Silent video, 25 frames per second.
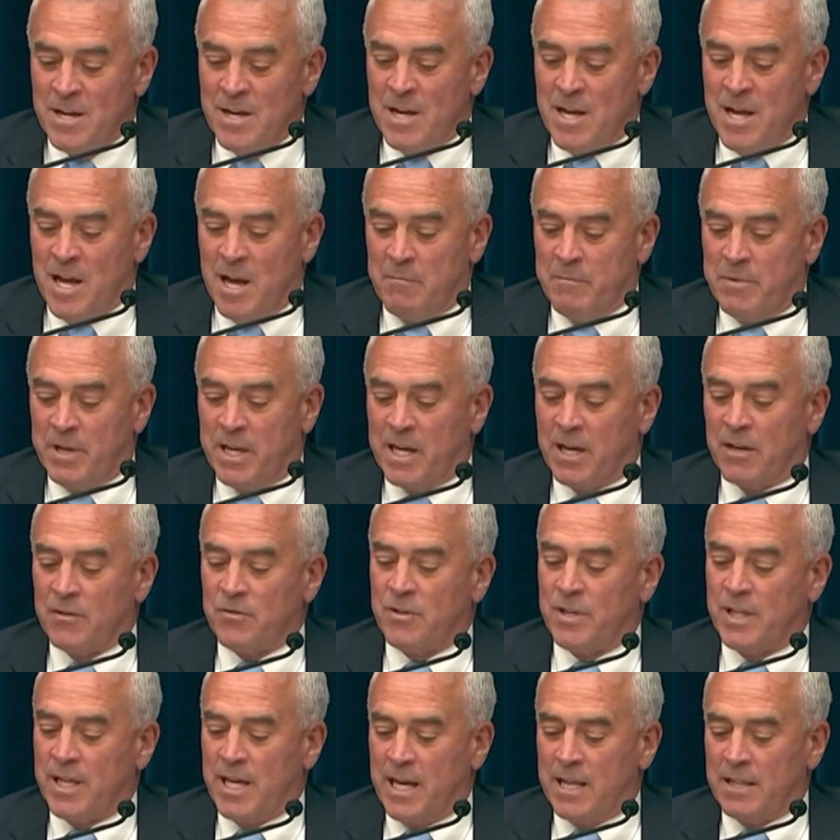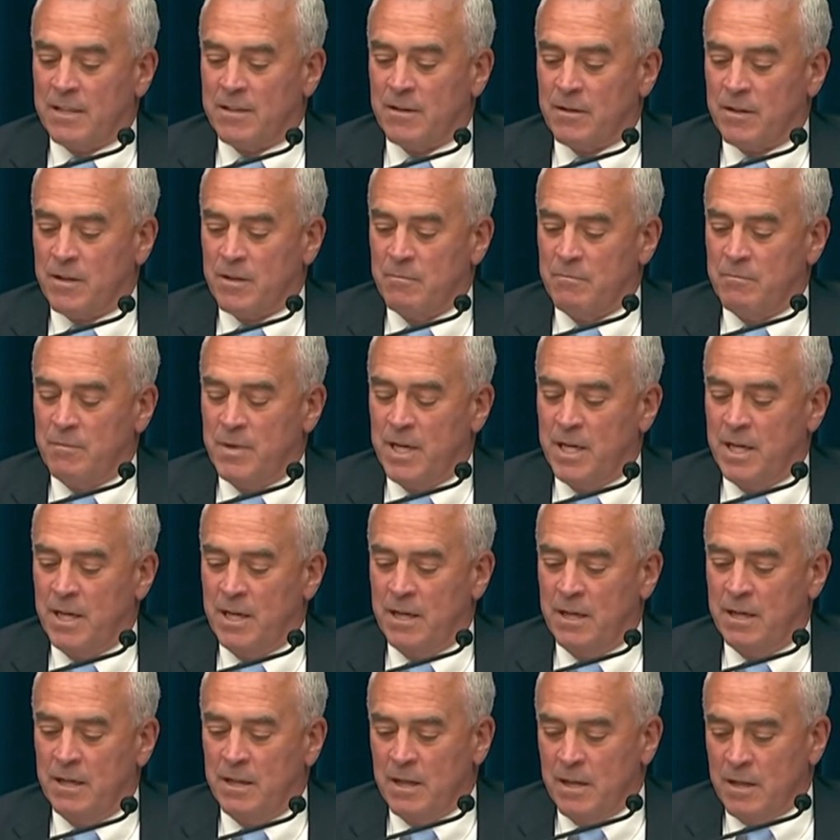And because of that, there can
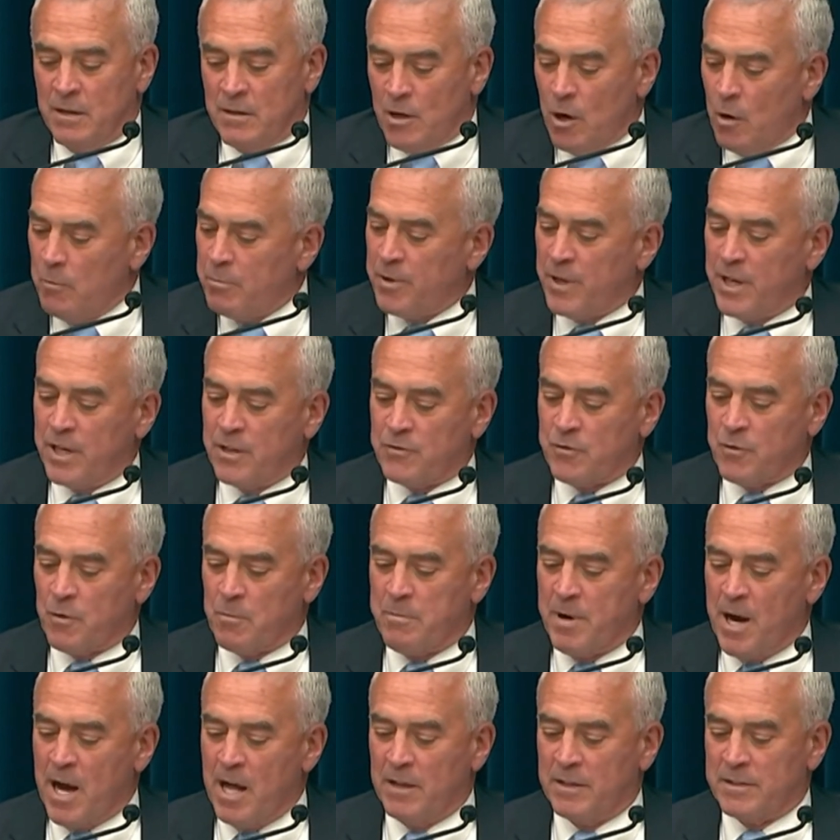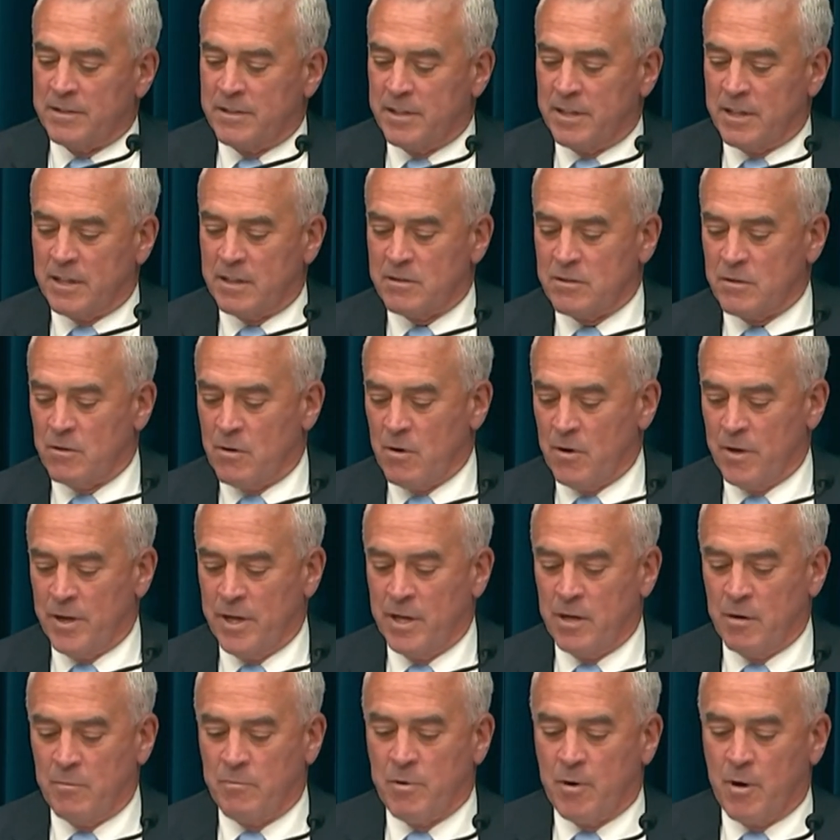be no place for politics or
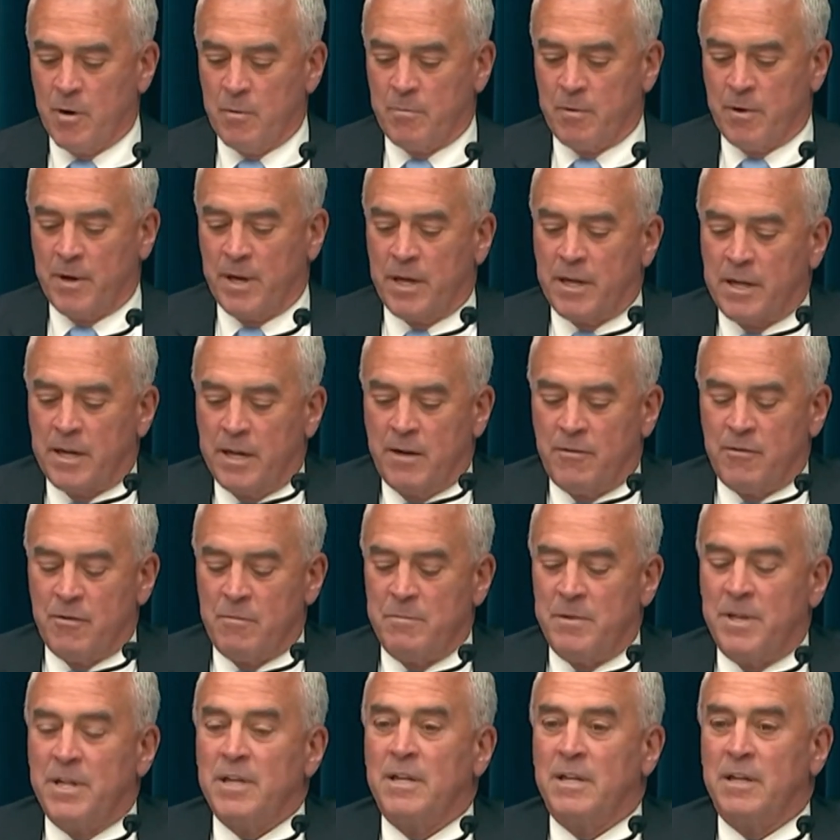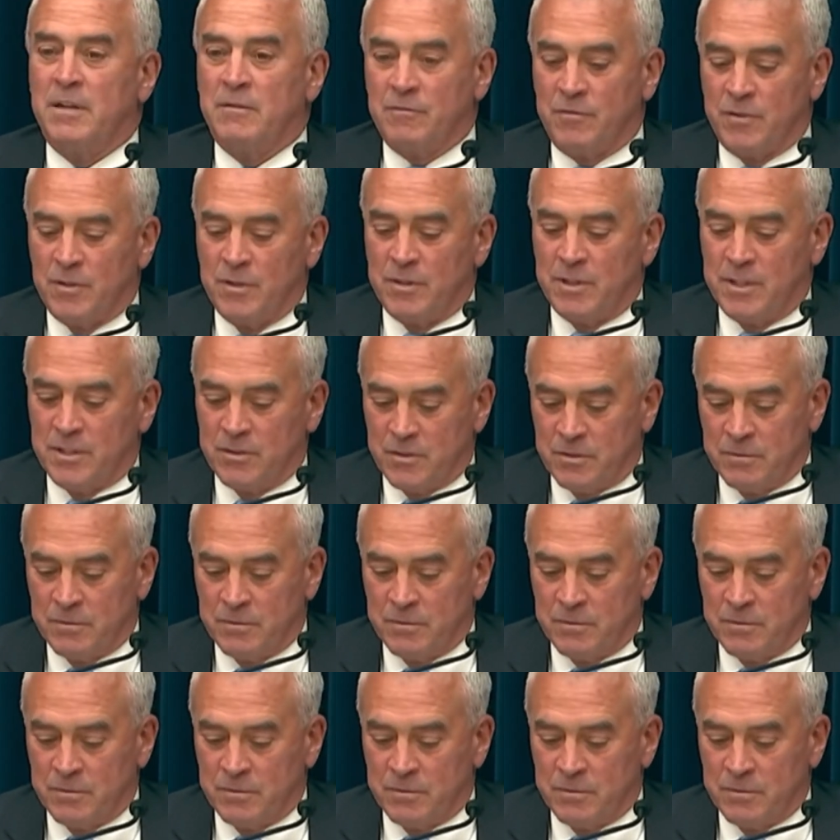inappropriate government influence.